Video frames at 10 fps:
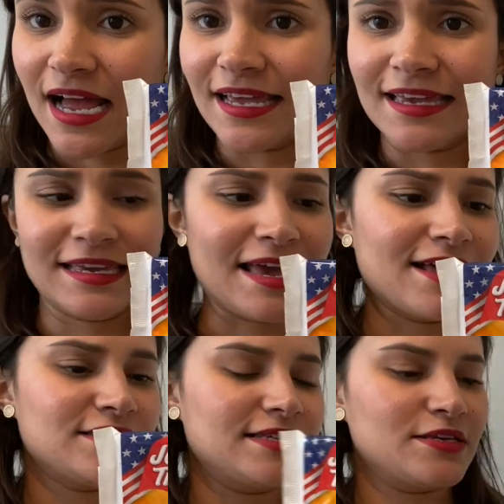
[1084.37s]
I
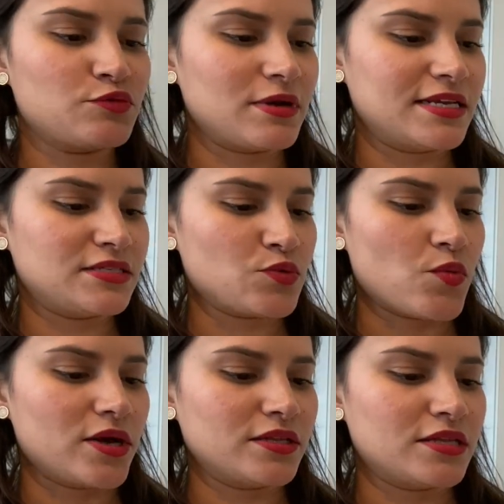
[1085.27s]
guess this one is the
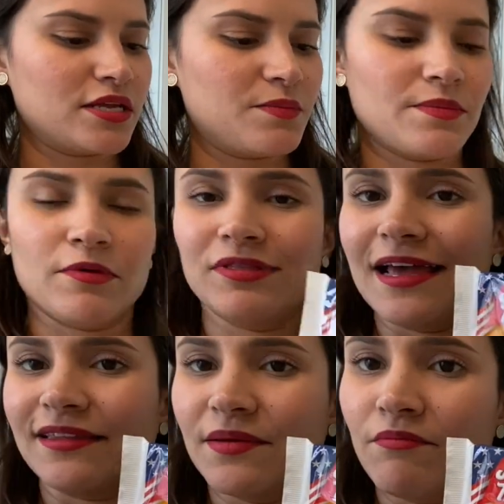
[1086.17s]
one that people
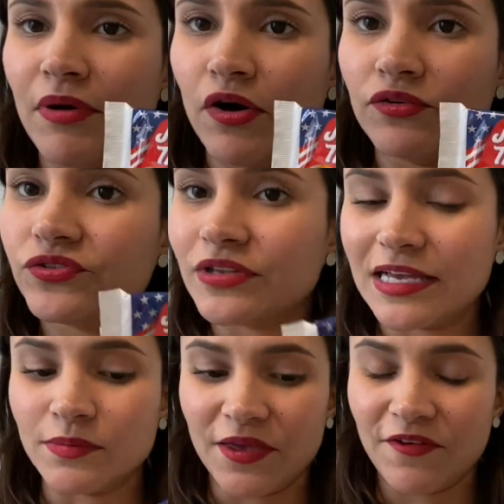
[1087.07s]
like the most.
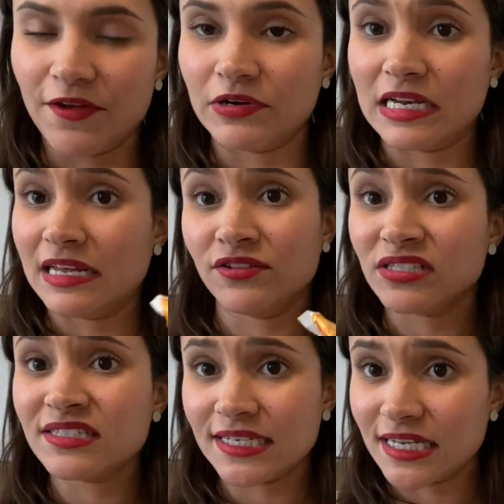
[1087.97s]
It's my favorite. It
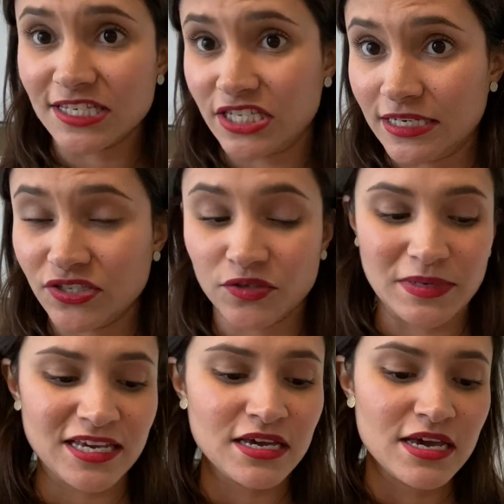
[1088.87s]
doesn't taste like cheese to
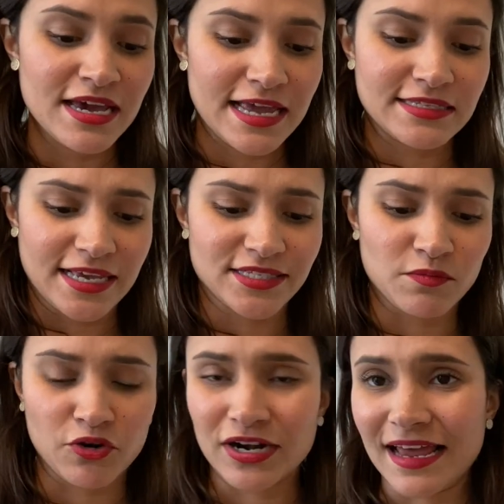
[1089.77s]
me. It tastes
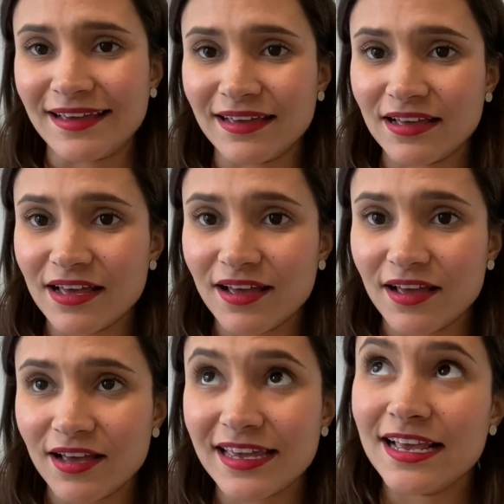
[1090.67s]
more like
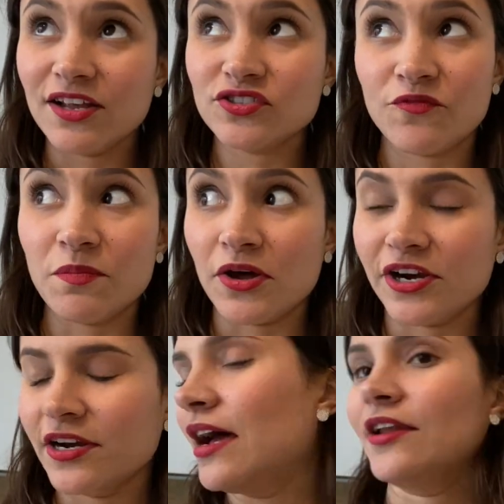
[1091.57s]
kilos of
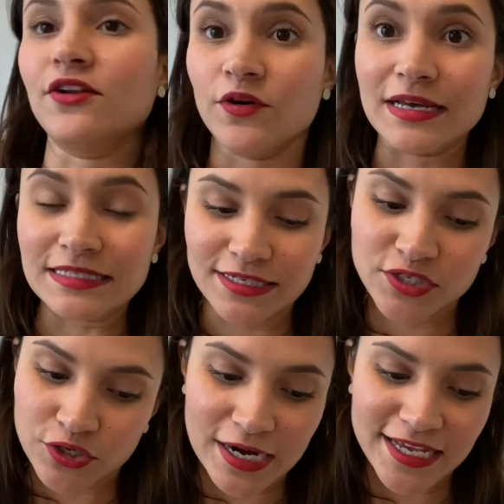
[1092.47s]
butter. I don't know, it tastes
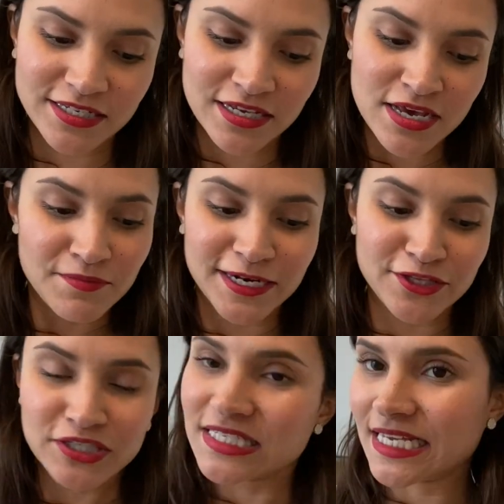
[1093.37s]
great, but it
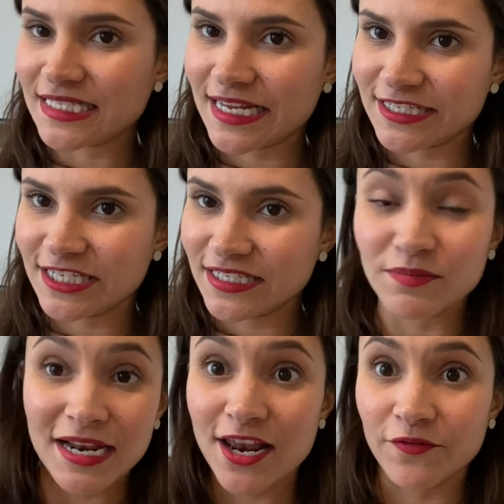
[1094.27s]
doesn't taste like cheese,
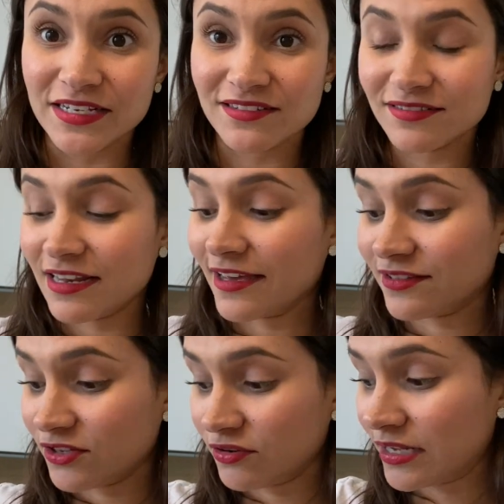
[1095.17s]
but I love it. Like,
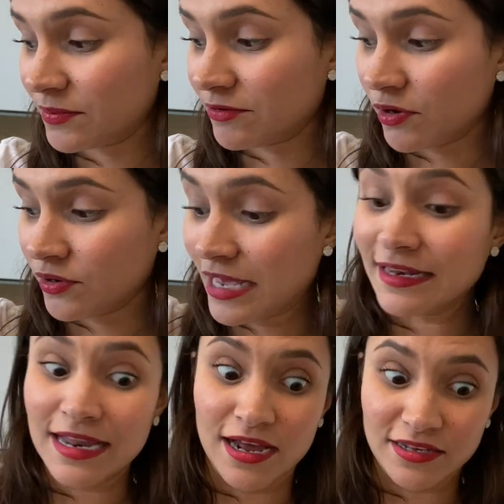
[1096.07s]
don't get me wrong.
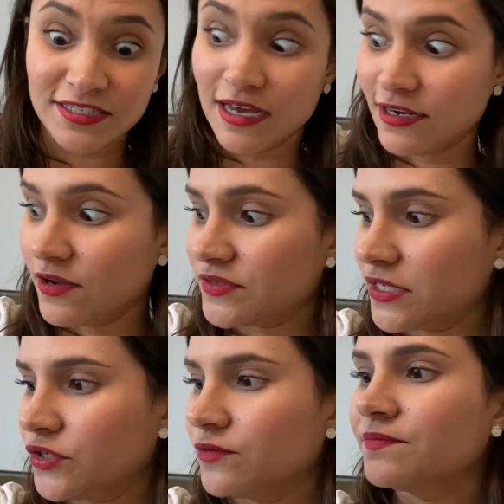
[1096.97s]
And now John loves
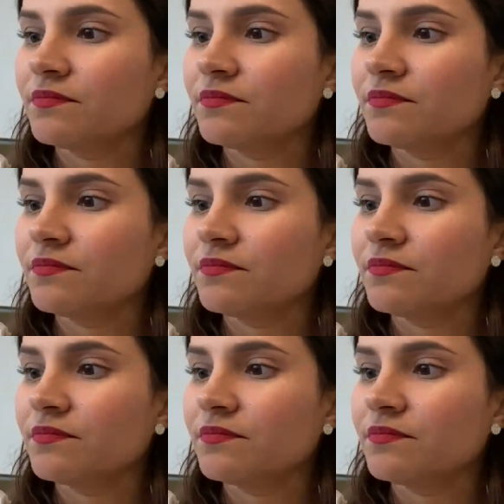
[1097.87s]
it too.